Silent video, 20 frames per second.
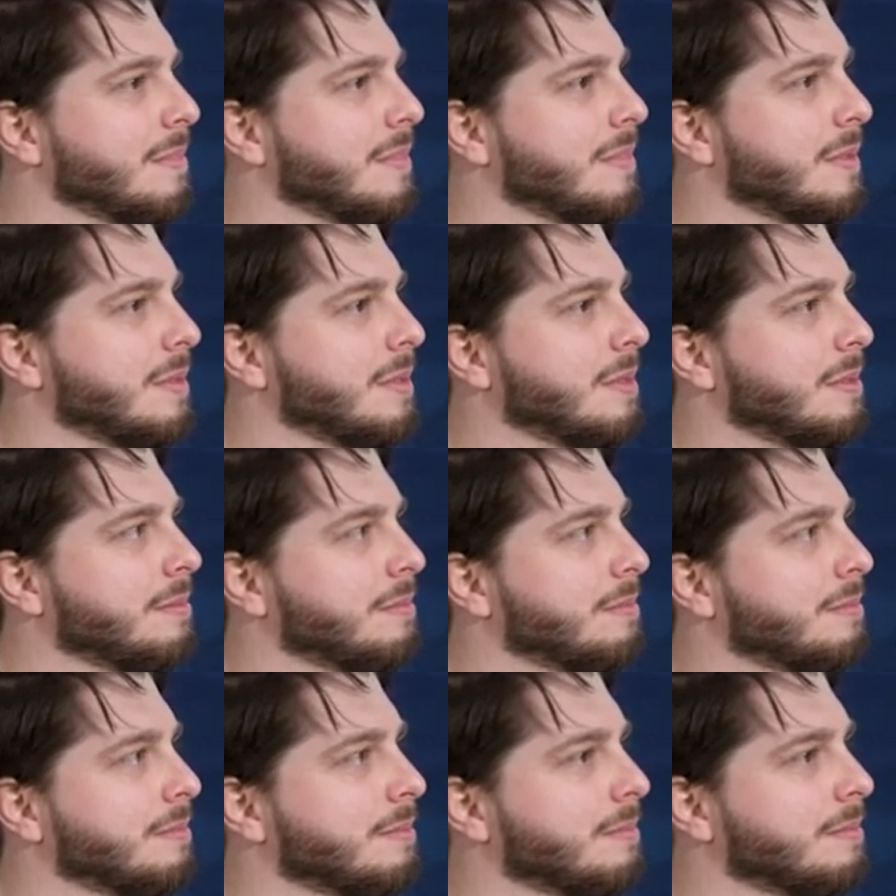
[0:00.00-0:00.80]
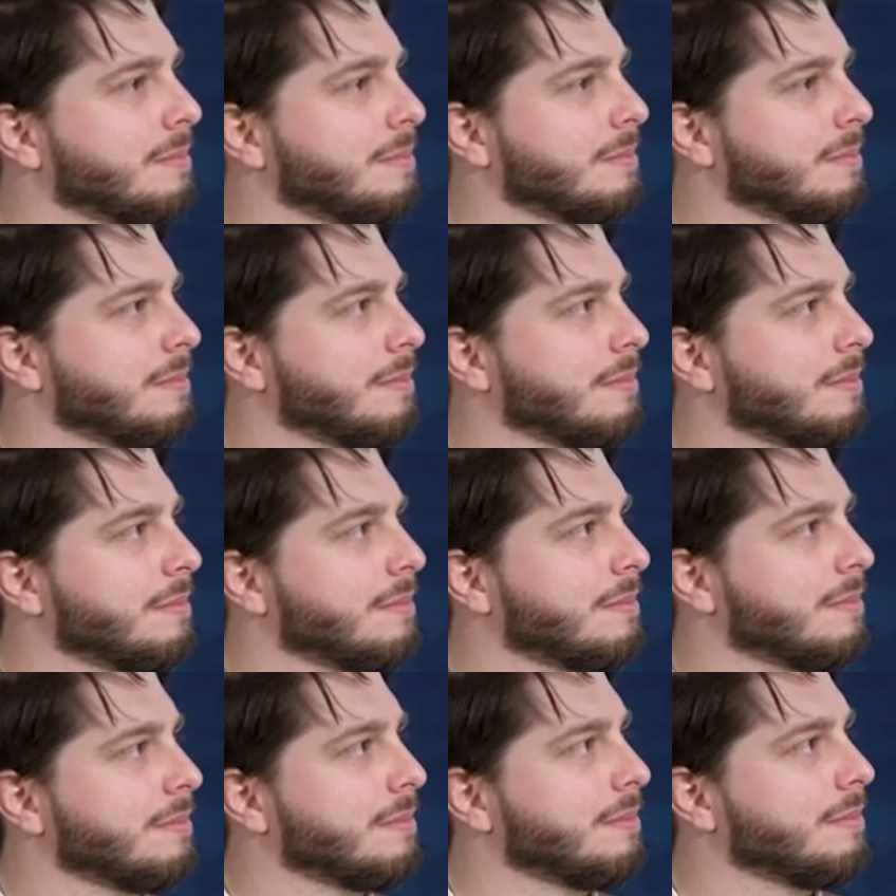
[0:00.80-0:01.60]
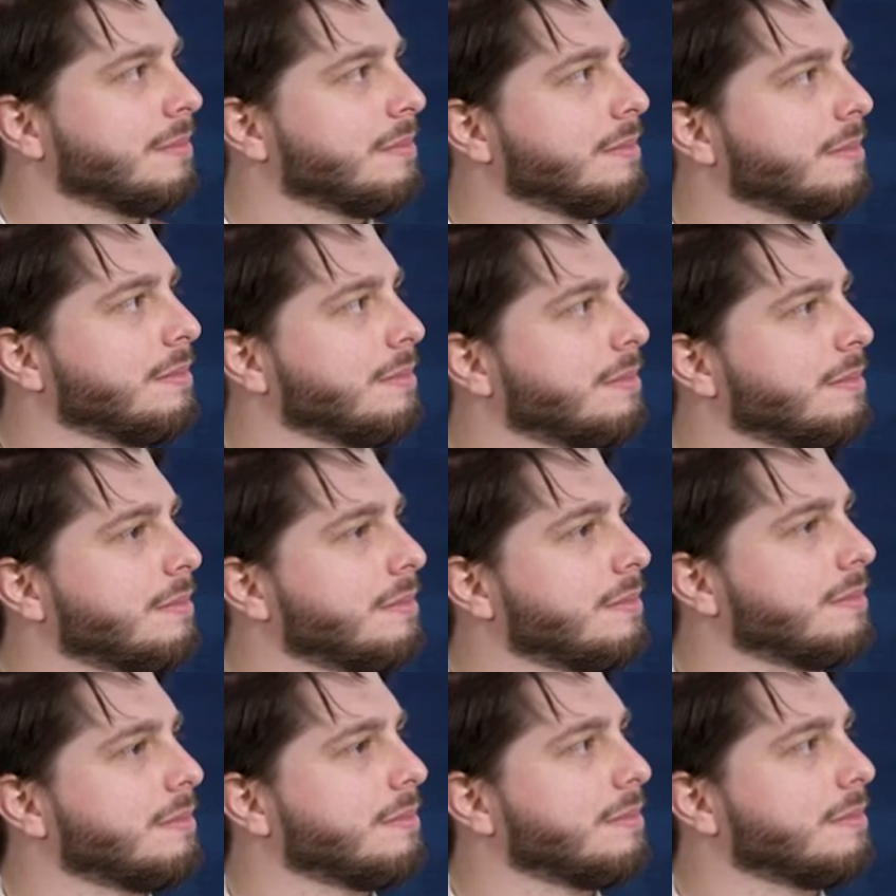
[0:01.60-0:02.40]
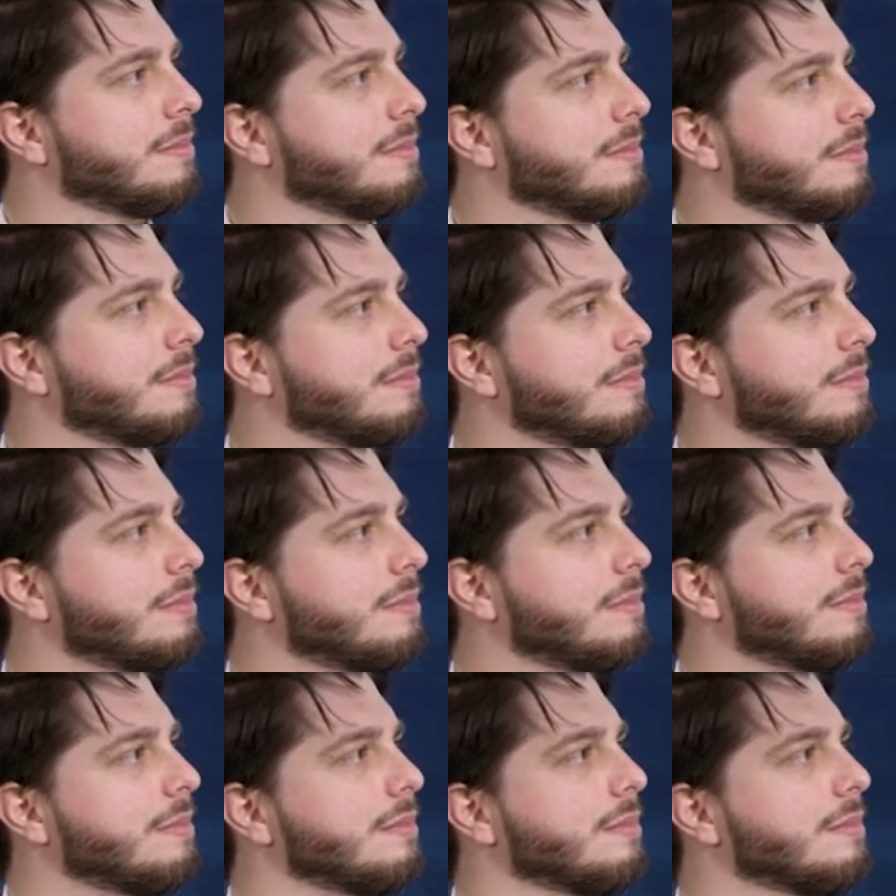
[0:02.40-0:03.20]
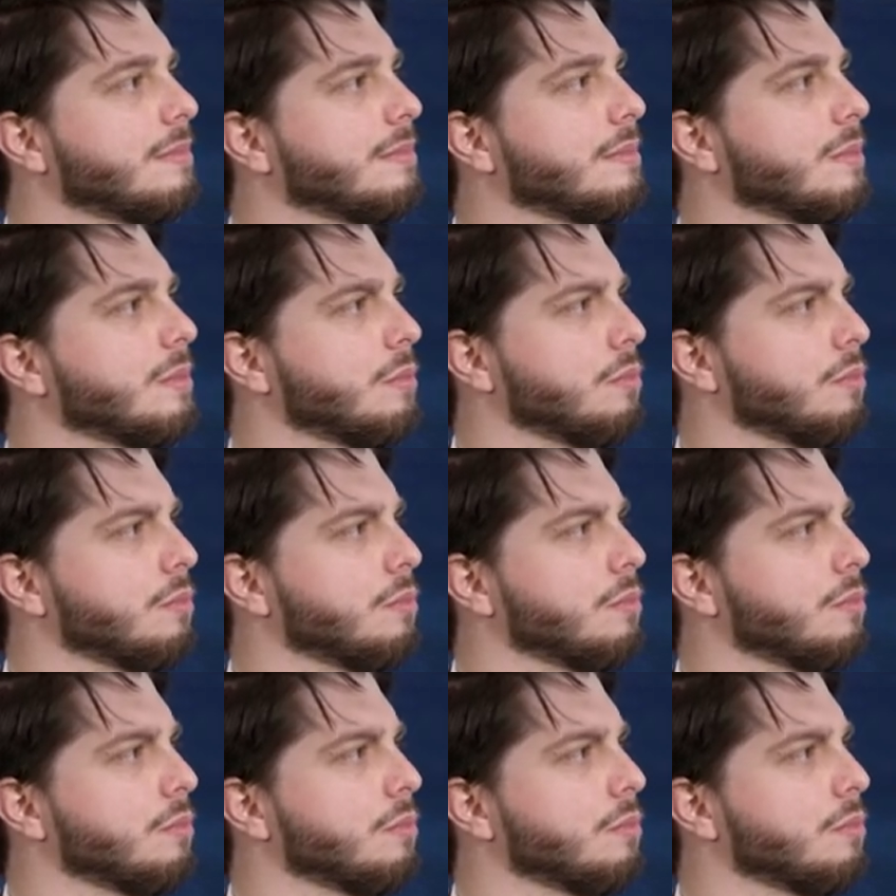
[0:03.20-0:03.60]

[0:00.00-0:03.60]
[no speech]